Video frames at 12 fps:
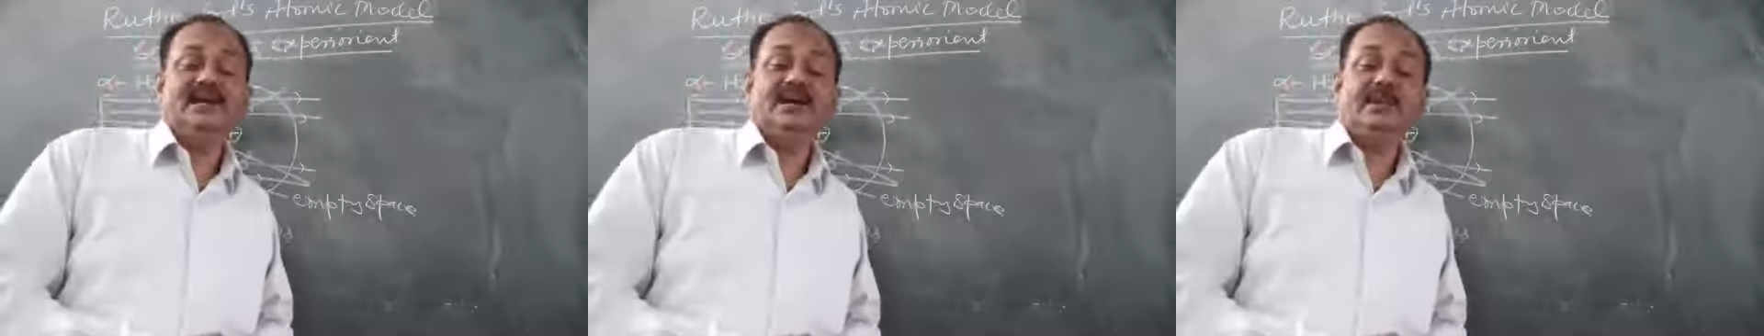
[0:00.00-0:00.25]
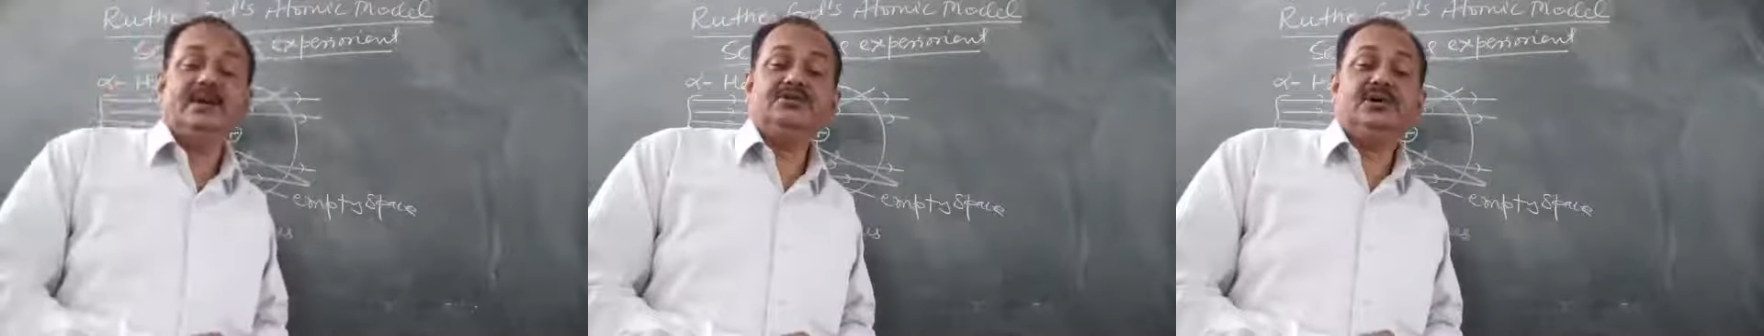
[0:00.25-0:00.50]

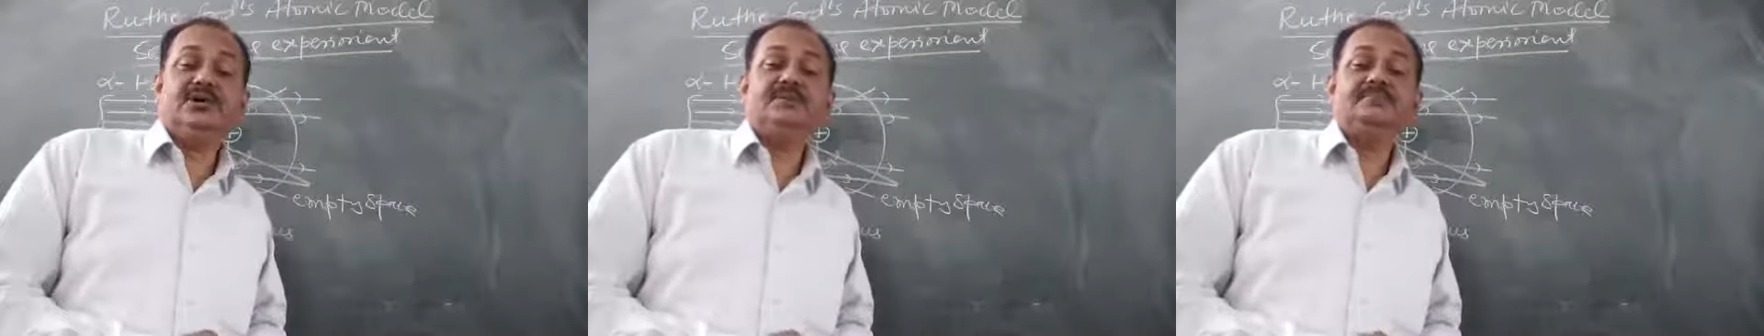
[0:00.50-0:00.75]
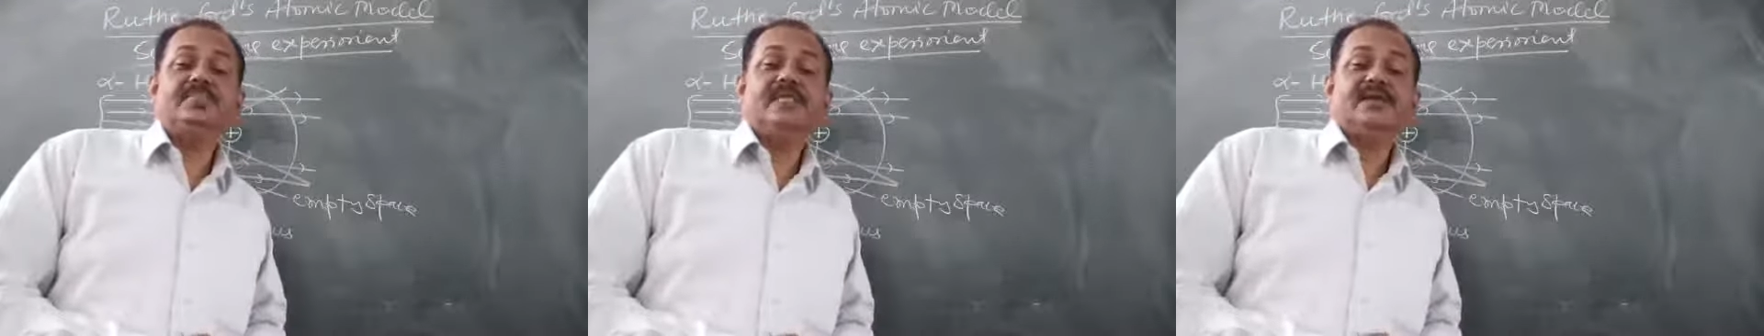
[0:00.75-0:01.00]
about
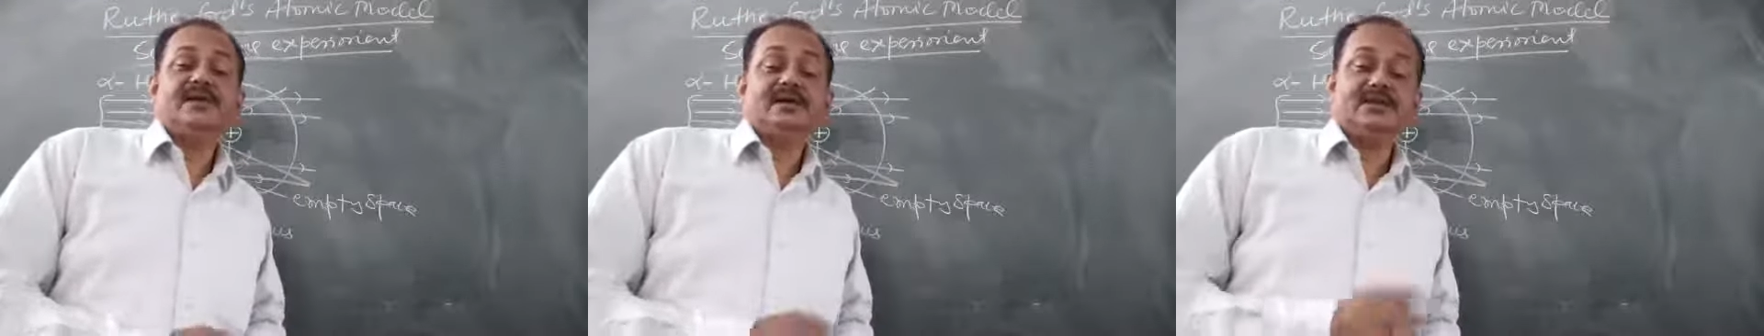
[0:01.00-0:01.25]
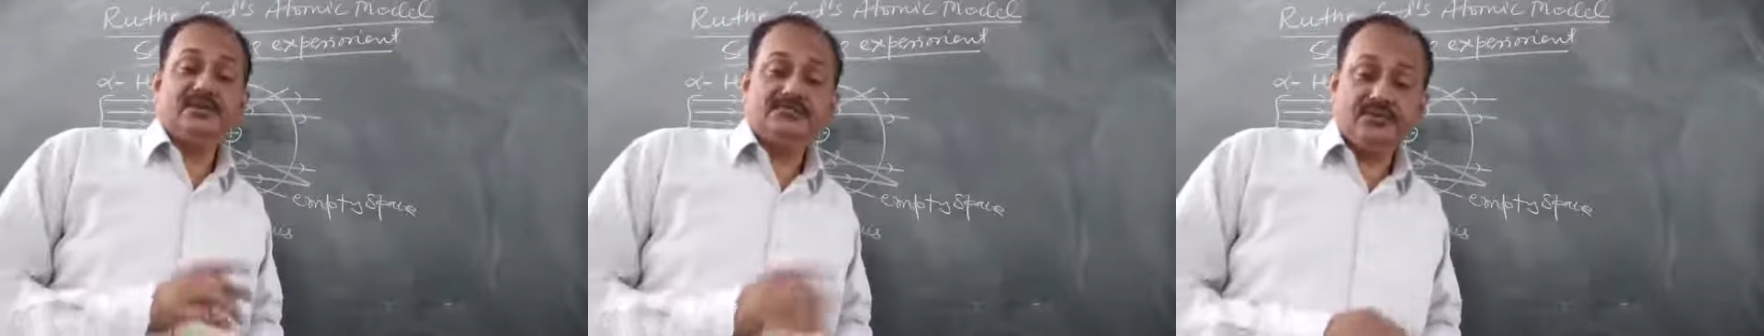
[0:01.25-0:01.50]
the
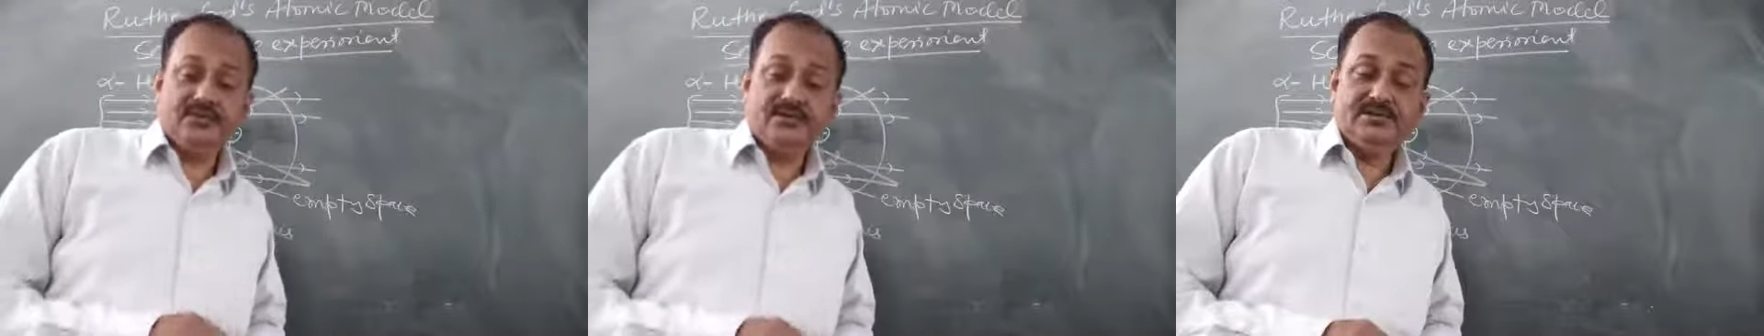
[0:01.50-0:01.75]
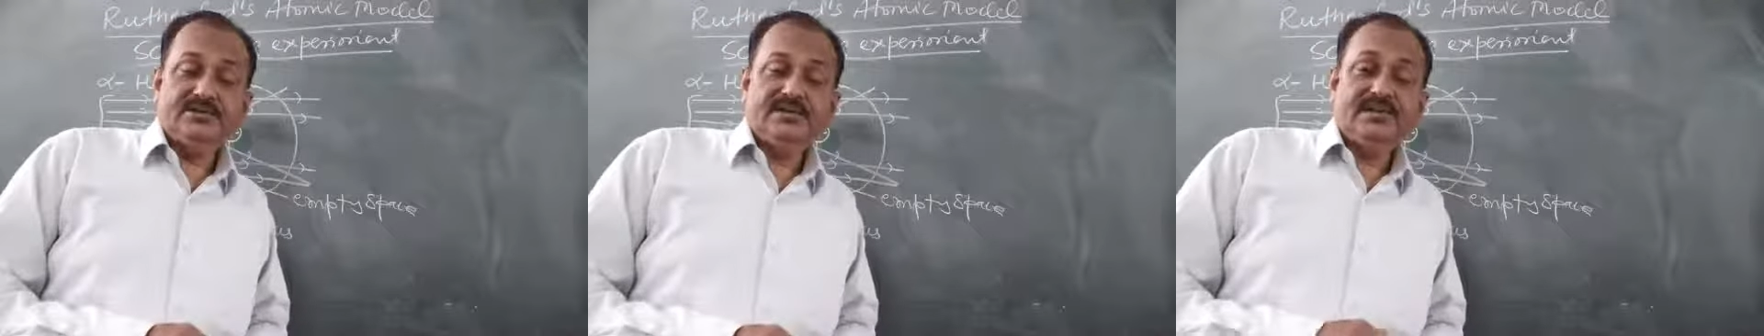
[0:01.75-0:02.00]

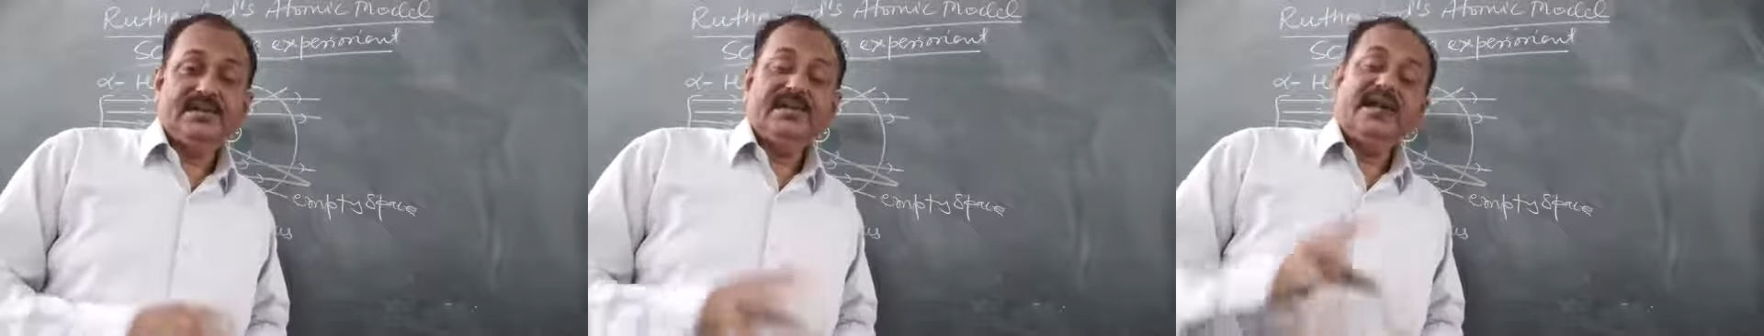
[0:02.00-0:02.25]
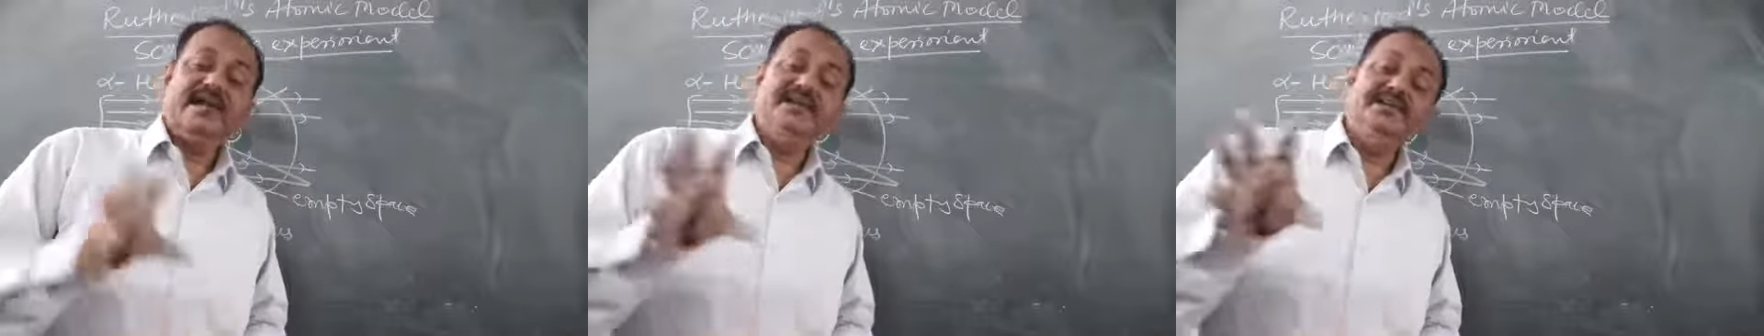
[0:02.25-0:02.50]
Rutherford,
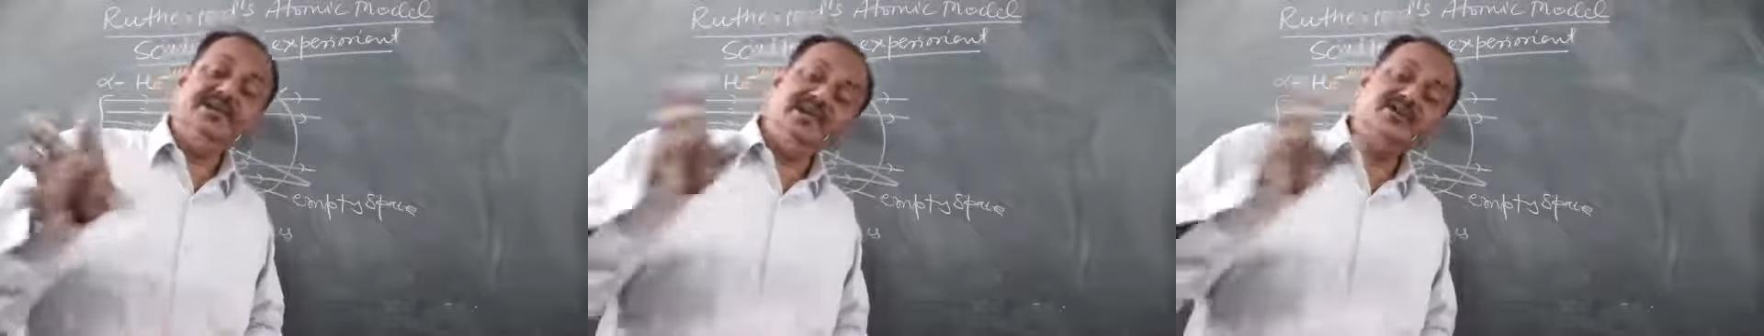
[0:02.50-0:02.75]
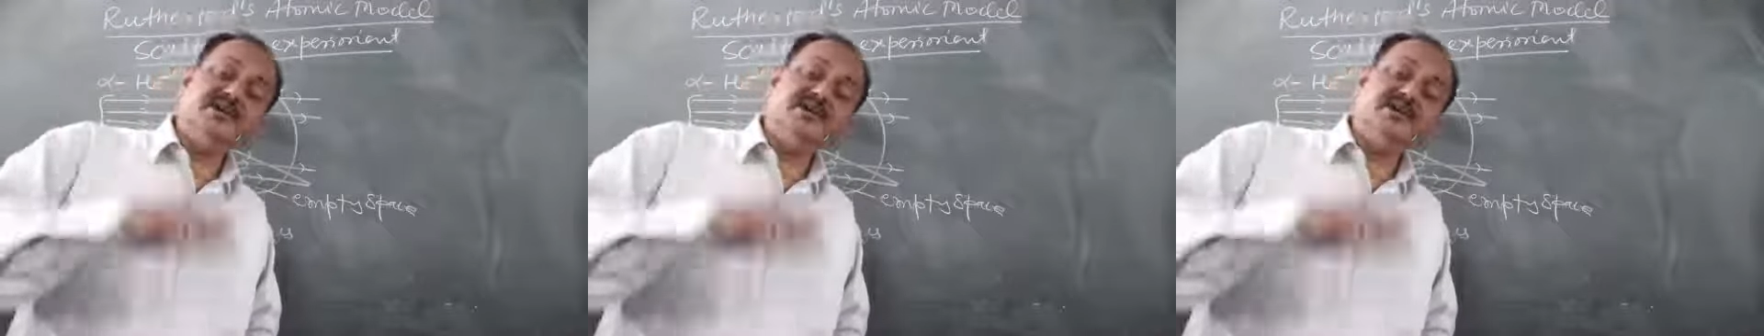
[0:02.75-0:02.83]
and he